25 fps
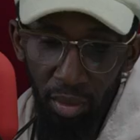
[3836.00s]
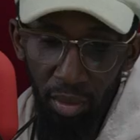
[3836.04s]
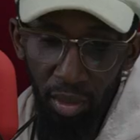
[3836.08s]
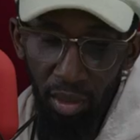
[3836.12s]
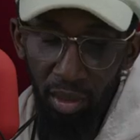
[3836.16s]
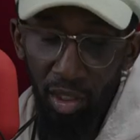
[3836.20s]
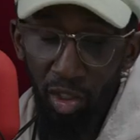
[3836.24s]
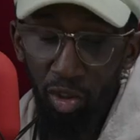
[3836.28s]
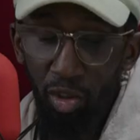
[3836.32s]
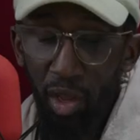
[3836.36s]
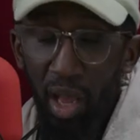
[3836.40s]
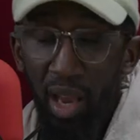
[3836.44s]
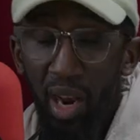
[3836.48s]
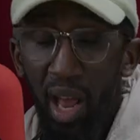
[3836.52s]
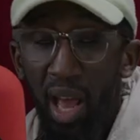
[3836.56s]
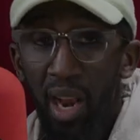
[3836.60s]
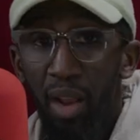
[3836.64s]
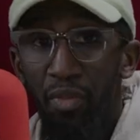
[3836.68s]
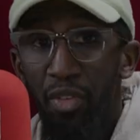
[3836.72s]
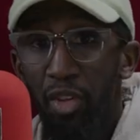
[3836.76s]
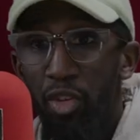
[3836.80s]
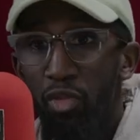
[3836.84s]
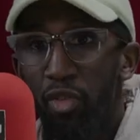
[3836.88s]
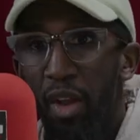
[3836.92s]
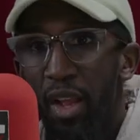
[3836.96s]
This, I, I love
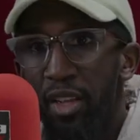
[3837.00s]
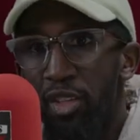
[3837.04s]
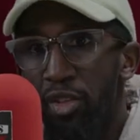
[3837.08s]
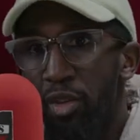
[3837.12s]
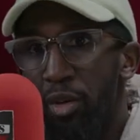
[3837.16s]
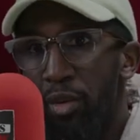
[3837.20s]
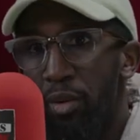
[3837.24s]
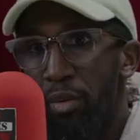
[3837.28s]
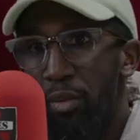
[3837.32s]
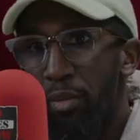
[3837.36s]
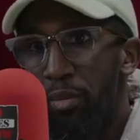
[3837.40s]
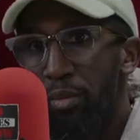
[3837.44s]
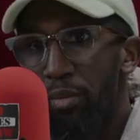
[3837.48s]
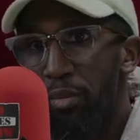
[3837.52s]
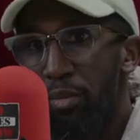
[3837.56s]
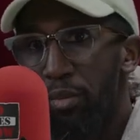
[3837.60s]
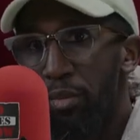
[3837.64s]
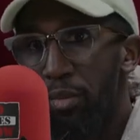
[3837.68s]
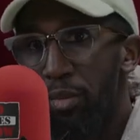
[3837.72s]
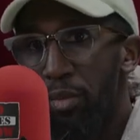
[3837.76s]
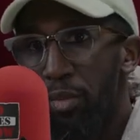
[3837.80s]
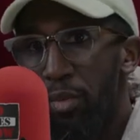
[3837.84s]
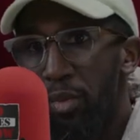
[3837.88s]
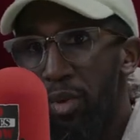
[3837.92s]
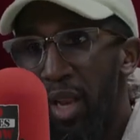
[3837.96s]
the strides though.
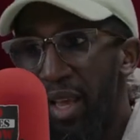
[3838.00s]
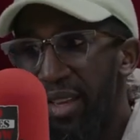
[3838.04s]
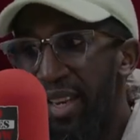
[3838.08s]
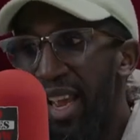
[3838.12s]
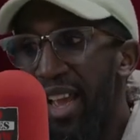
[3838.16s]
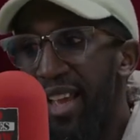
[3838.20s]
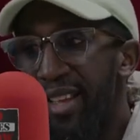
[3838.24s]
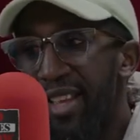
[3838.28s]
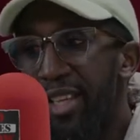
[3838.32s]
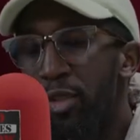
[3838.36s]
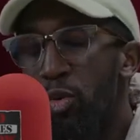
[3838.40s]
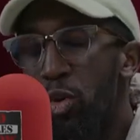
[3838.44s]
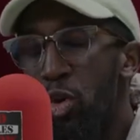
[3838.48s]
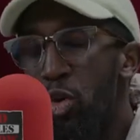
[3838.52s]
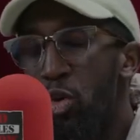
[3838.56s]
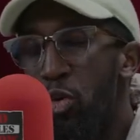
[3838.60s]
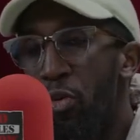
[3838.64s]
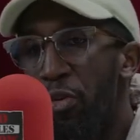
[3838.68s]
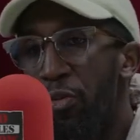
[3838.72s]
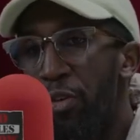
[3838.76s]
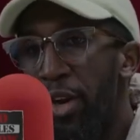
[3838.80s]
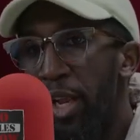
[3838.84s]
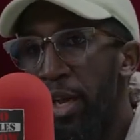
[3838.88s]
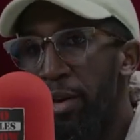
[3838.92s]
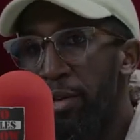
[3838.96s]
Like that, that's what you call
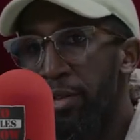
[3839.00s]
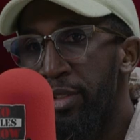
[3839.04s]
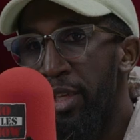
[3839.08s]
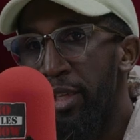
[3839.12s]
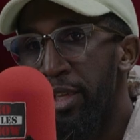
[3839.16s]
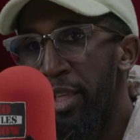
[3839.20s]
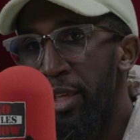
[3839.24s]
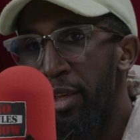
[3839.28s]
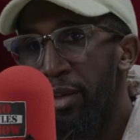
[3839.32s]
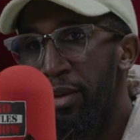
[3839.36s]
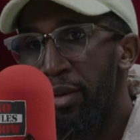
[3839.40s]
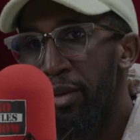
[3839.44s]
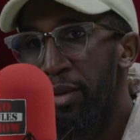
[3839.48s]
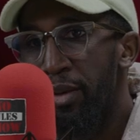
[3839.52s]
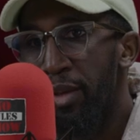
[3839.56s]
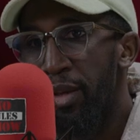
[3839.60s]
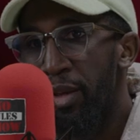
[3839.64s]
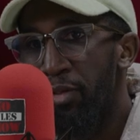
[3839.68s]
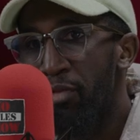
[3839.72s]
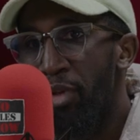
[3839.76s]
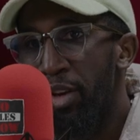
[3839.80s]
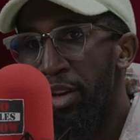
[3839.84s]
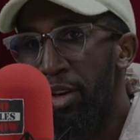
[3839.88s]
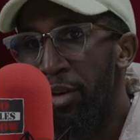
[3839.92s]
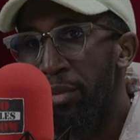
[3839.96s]
flair and technique in
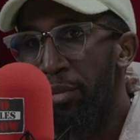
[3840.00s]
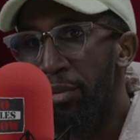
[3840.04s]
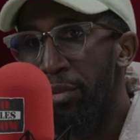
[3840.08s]
running.